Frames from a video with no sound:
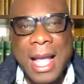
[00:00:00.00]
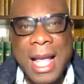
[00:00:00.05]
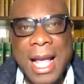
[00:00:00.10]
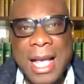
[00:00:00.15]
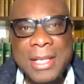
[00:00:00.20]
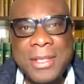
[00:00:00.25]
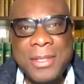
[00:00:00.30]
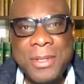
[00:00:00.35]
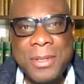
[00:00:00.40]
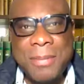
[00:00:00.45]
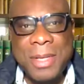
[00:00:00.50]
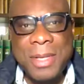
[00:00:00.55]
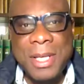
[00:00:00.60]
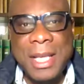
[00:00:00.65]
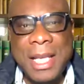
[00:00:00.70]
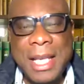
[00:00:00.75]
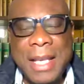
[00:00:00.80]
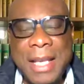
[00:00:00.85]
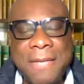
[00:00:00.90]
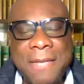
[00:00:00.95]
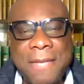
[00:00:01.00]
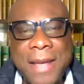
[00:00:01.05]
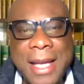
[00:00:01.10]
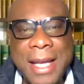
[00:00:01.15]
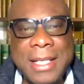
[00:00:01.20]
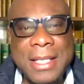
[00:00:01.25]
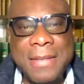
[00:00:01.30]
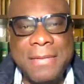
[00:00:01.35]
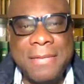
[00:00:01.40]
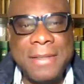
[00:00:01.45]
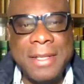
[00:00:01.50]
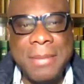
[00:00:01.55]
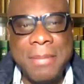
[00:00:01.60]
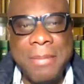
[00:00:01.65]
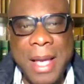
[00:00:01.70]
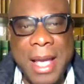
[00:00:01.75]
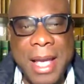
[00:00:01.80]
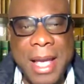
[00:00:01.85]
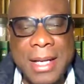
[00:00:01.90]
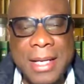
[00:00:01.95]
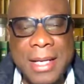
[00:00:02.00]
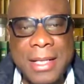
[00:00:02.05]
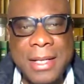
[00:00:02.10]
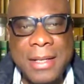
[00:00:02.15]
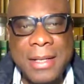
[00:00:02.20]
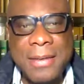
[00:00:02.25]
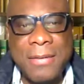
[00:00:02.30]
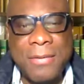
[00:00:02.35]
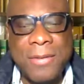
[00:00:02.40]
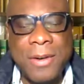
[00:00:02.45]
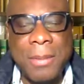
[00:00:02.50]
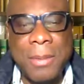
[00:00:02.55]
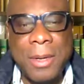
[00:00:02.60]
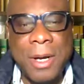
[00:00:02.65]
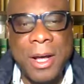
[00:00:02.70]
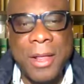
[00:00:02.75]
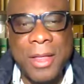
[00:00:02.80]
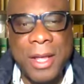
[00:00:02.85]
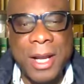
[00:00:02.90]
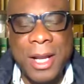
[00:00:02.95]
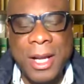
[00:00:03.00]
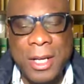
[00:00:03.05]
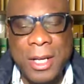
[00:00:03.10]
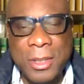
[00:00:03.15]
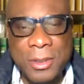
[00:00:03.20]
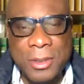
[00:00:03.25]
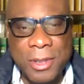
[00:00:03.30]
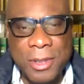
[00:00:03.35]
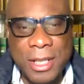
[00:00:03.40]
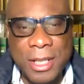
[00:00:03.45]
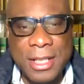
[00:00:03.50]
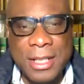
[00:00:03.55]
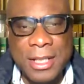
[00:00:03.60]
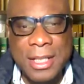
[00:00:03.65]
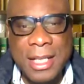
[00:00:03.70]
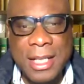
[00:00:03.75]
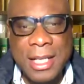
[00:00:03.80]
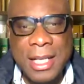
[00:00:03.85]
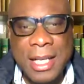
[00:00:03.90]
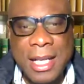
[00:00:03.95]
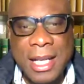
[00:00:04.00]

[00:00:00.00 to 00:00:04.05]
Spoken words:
there has to be effective demand from other countries.